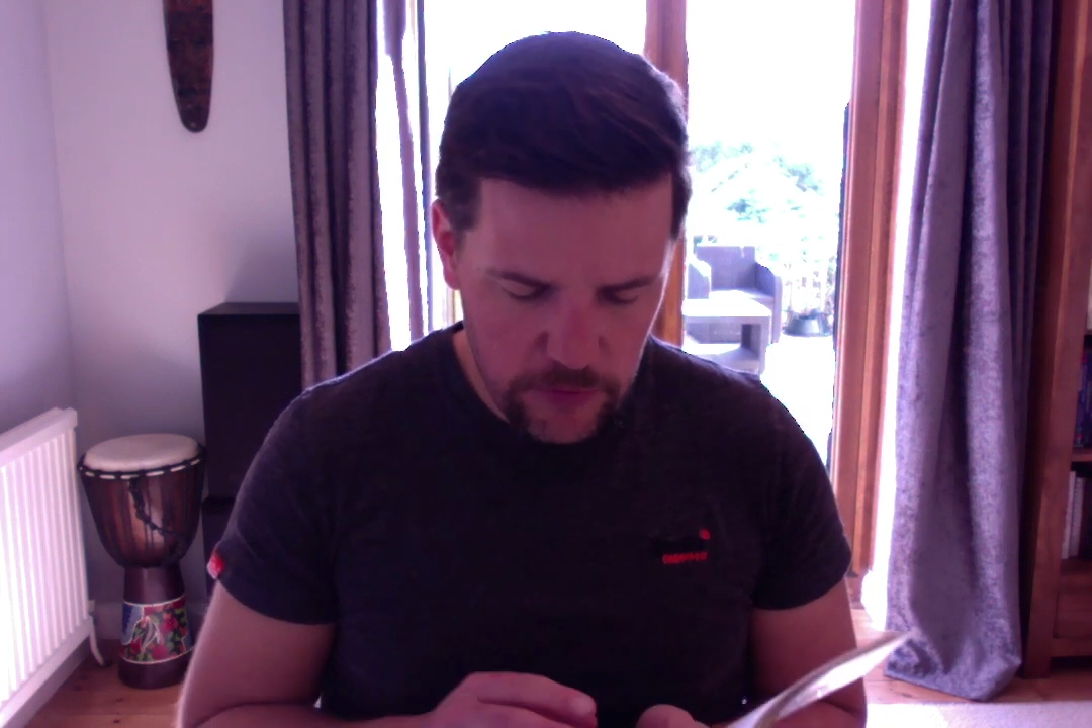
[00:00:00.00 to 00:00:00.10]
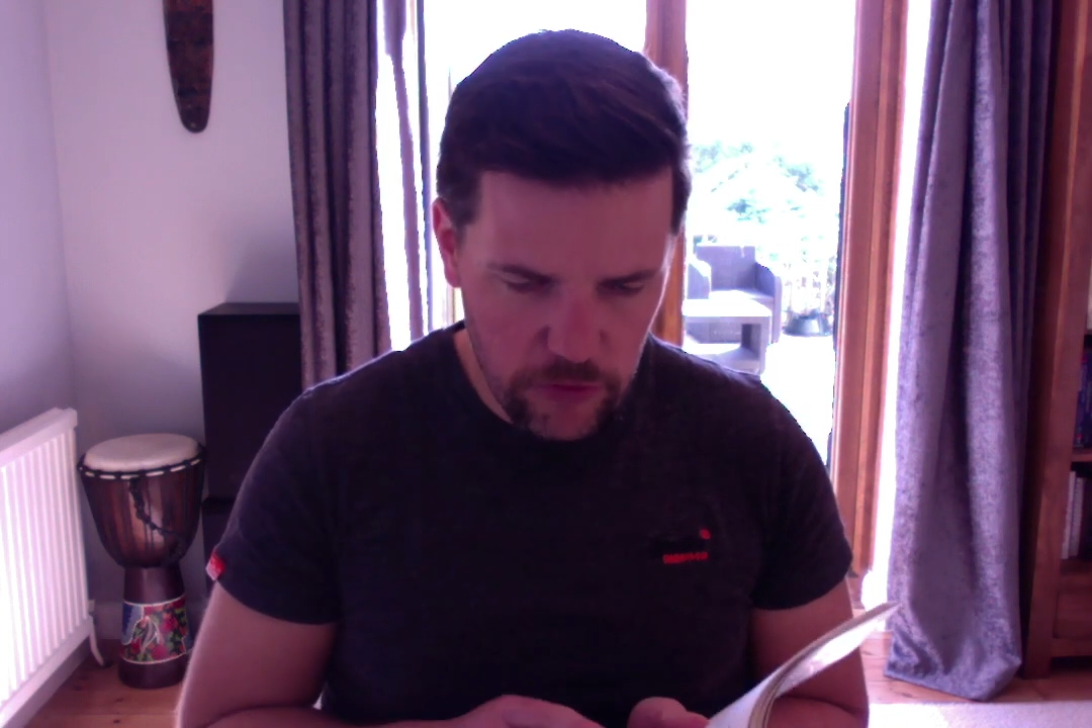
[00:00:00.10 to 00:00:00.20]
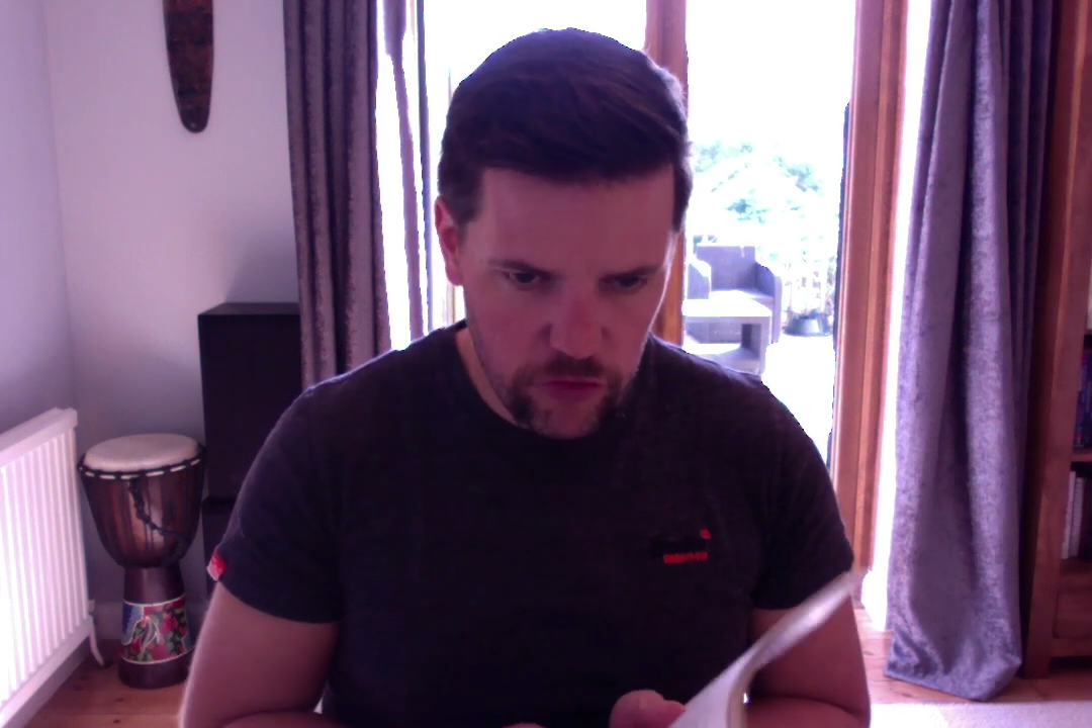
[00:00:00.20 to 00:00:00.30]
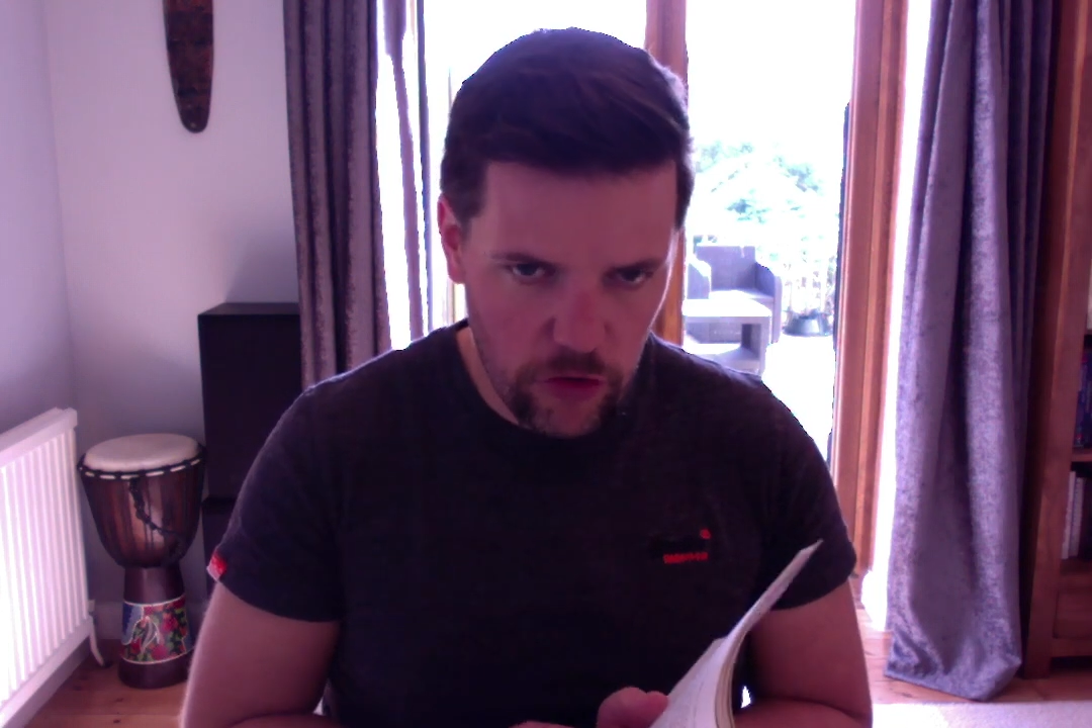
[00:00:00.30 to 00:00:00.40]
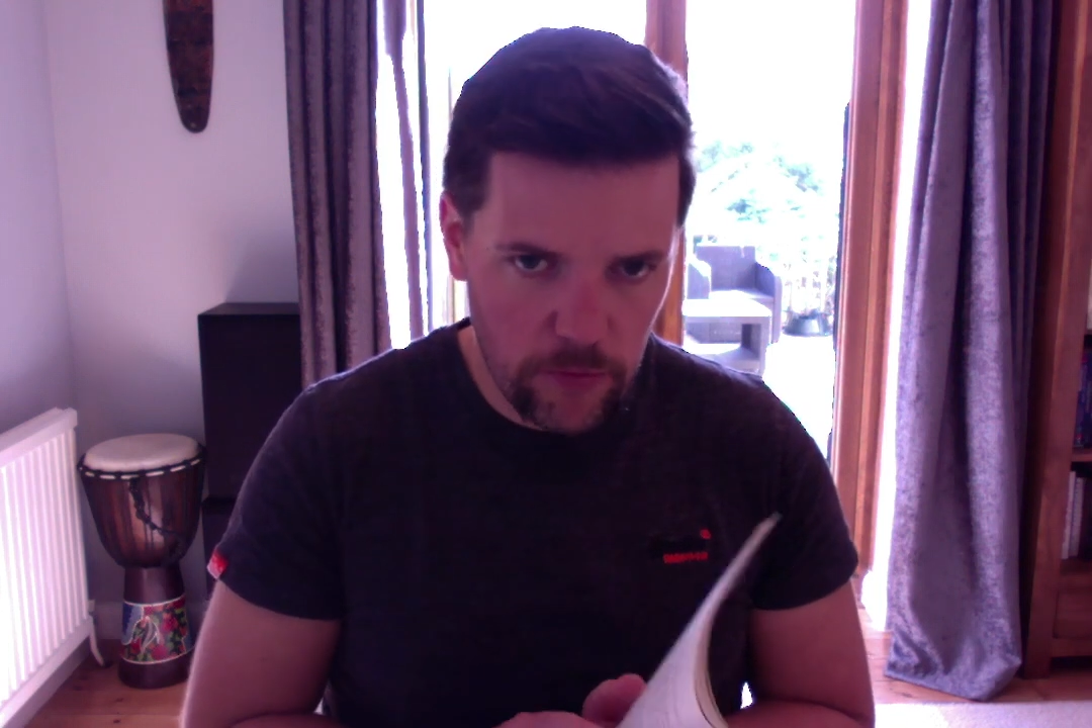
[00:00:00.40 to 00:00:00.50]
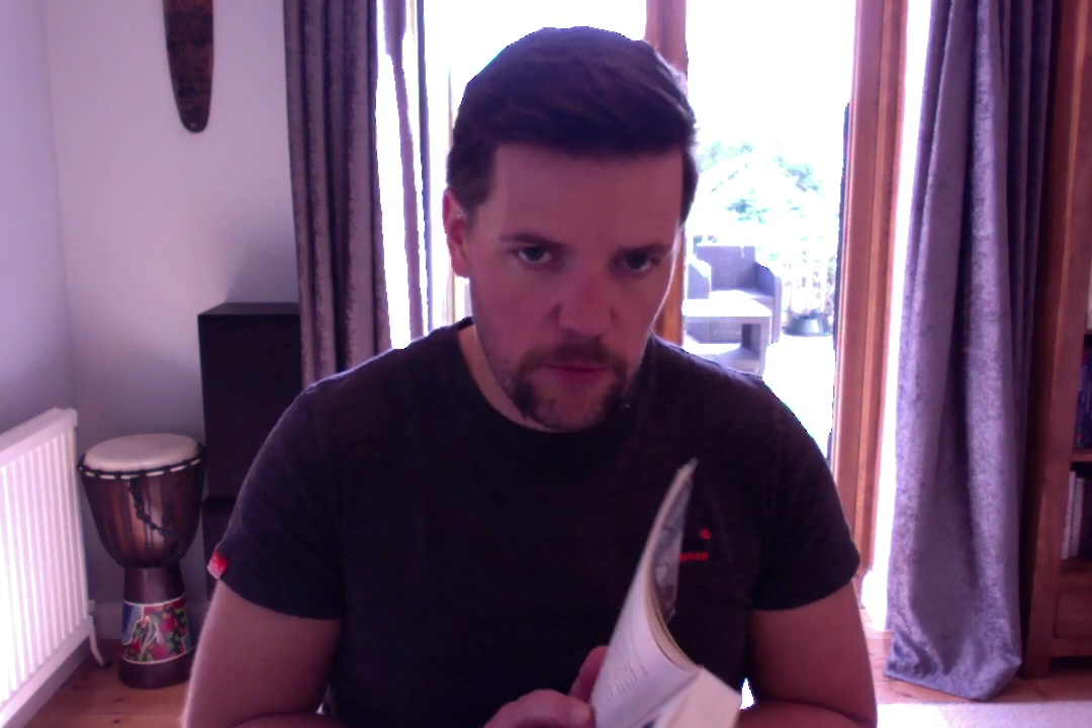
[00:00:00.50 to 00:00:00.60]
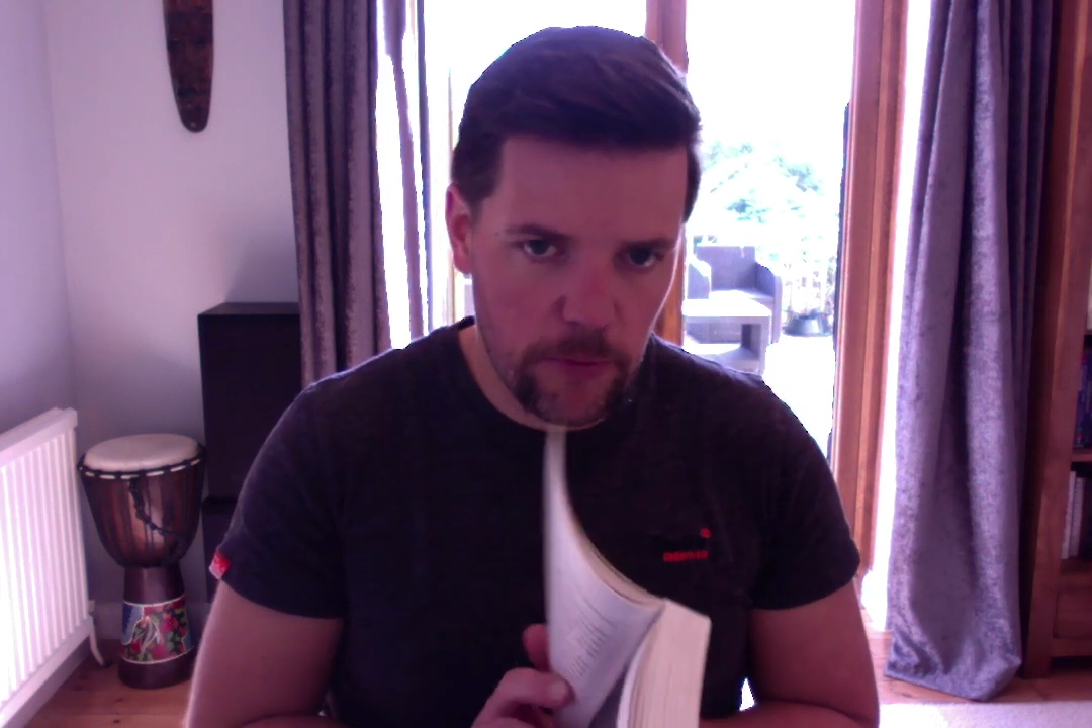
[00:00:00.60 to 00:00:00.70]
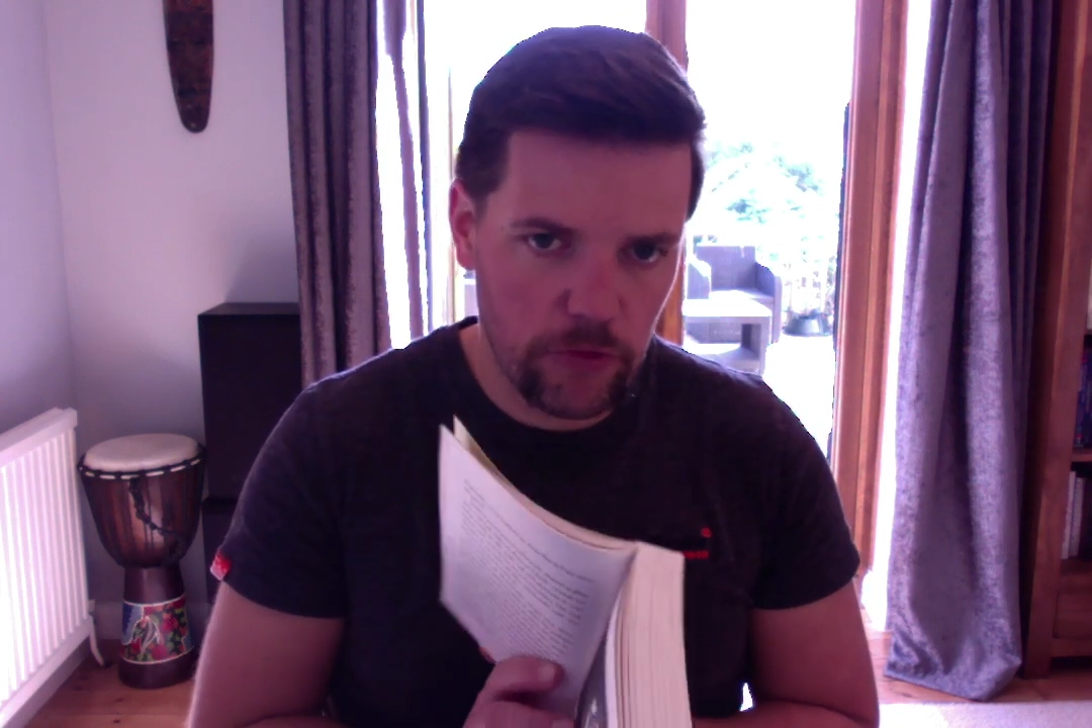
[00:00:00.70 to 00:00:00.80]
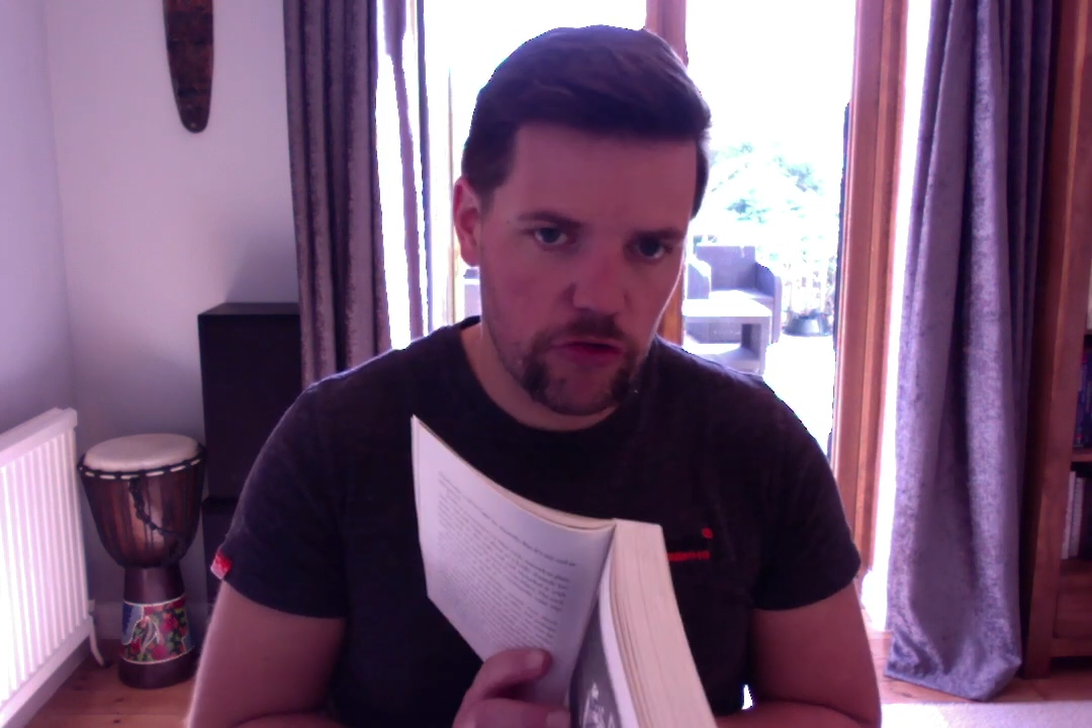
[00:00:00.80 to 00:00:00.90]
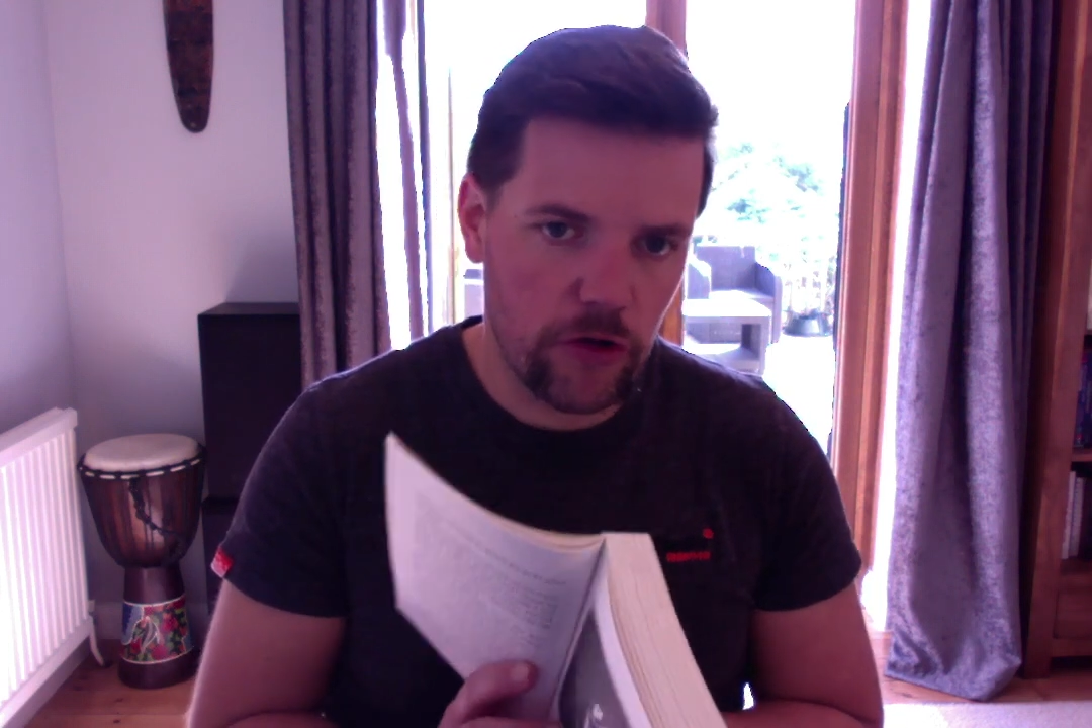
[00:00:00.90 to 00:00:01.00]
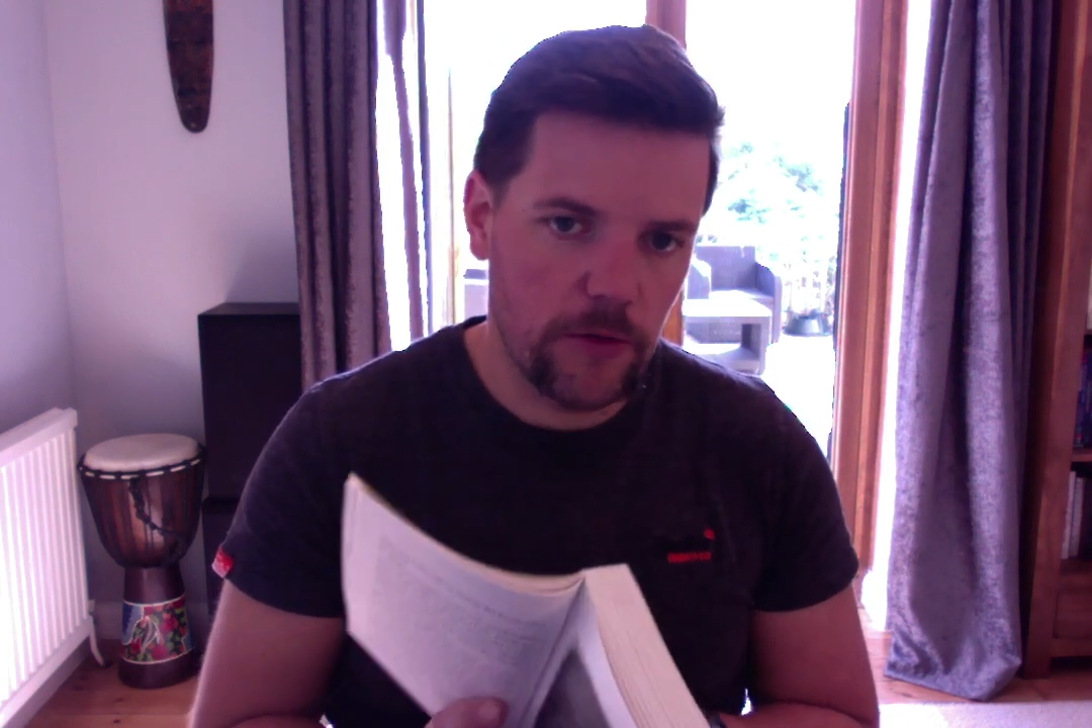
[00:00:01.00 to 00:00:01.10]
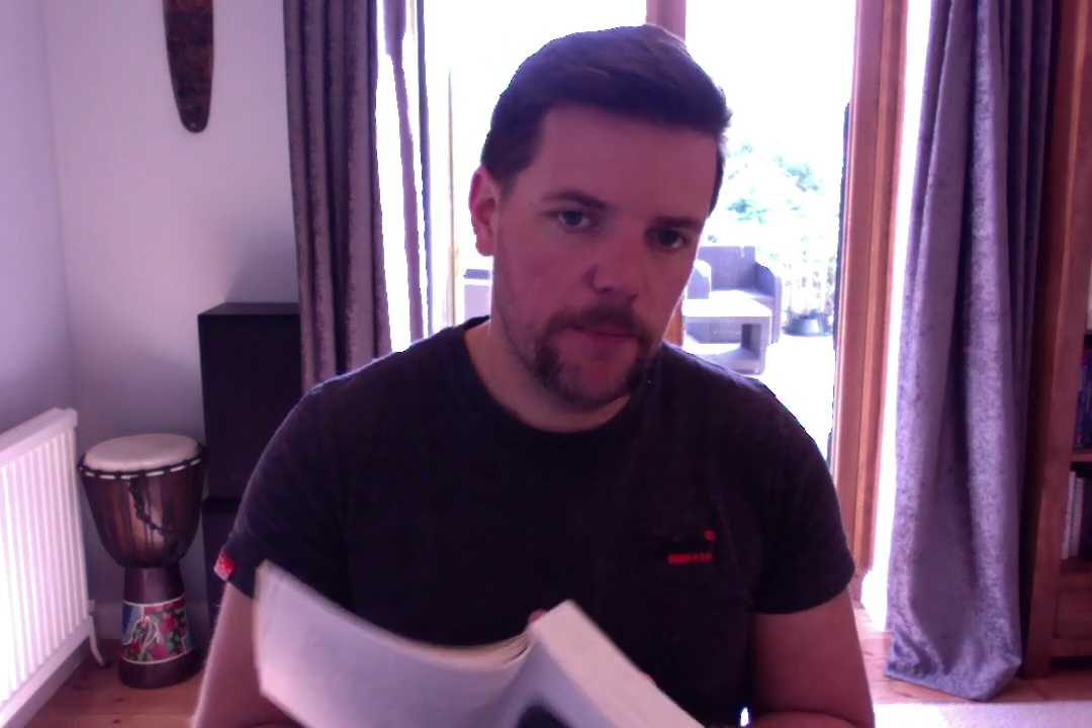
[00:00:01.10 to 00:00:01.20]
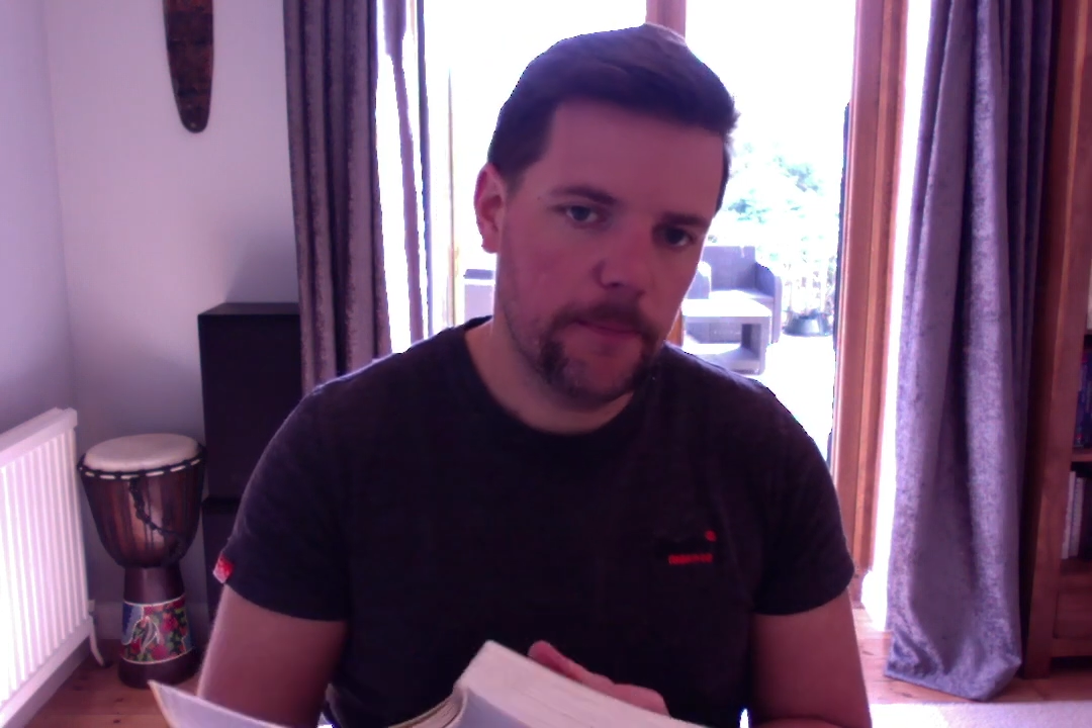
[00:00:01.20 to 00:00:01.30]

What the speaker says: to show Mamochka.